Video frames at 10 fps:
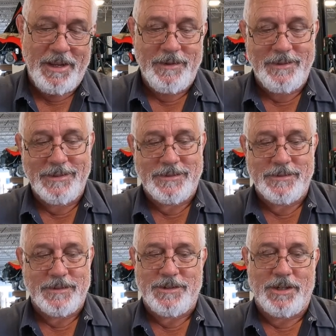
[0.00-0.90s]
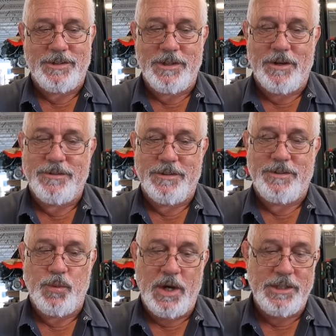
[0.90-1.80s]
mean, this is a touch and go
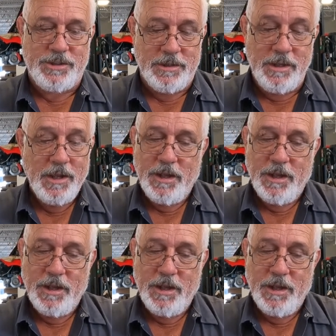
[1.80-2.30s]
situation.